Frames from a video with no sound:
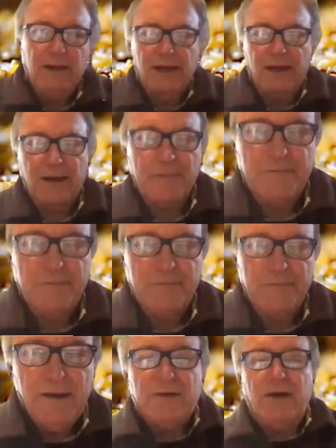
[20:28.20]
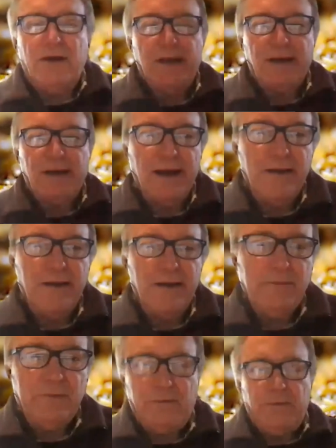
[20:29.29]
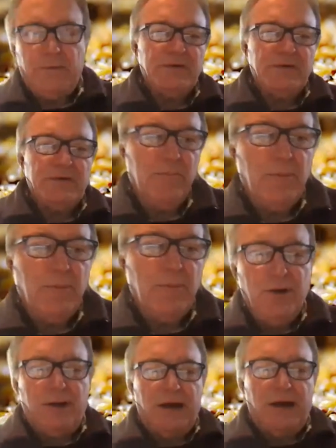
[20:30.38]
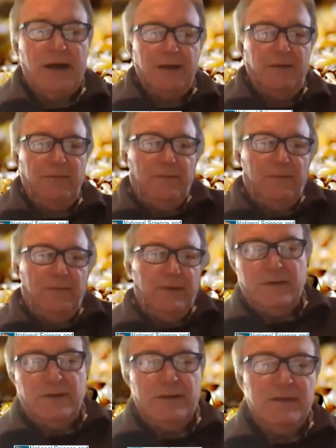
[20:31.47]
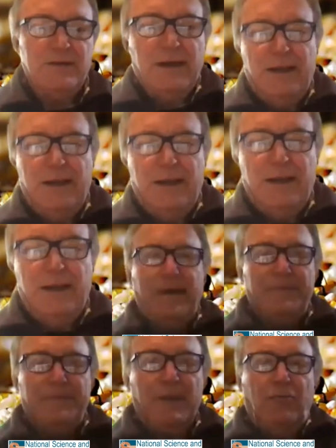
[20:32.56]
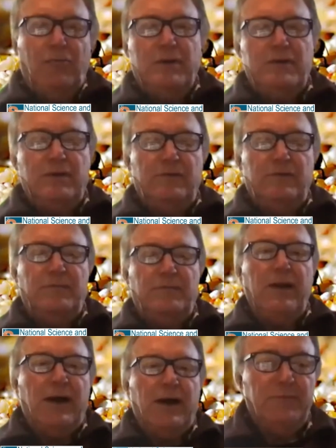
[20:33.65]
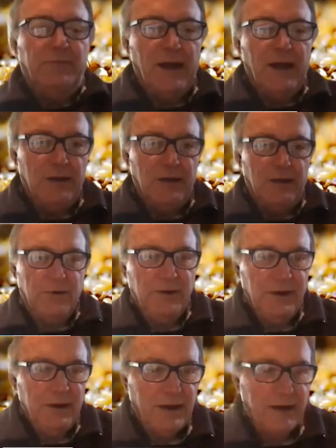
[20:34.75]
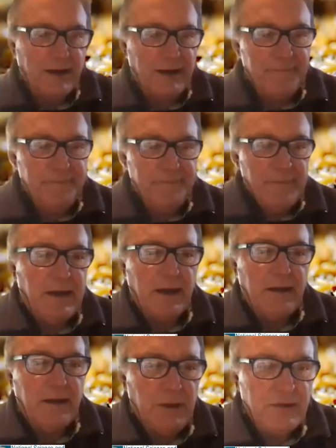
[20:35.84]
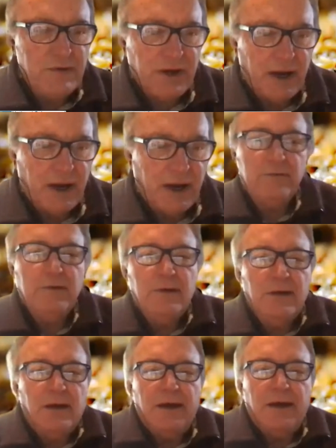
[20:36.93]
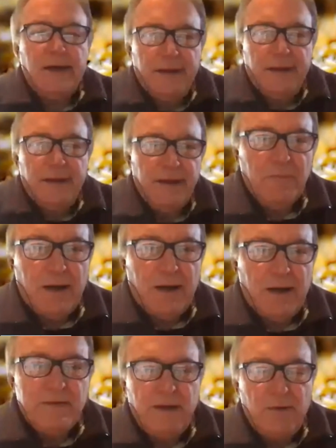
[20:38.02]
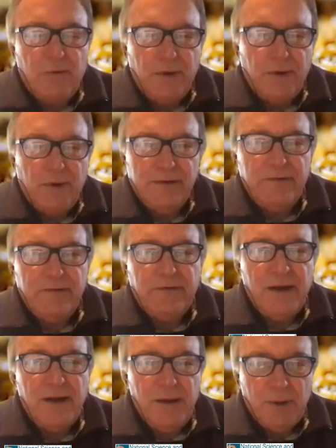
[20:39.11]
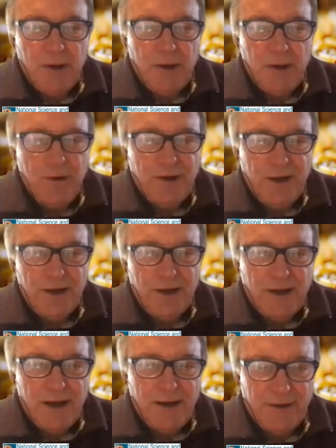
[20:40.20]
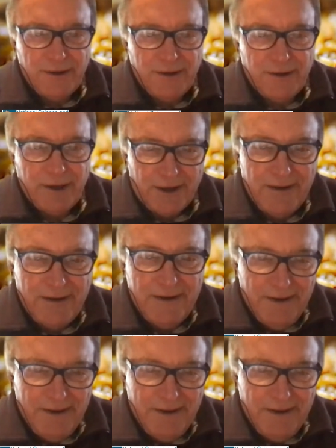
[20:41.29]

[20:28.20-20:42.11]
So the claims of producing Manuka honey, for instance, which is very high value, can be checked by seeing whether there's any Manuka DNA in the honey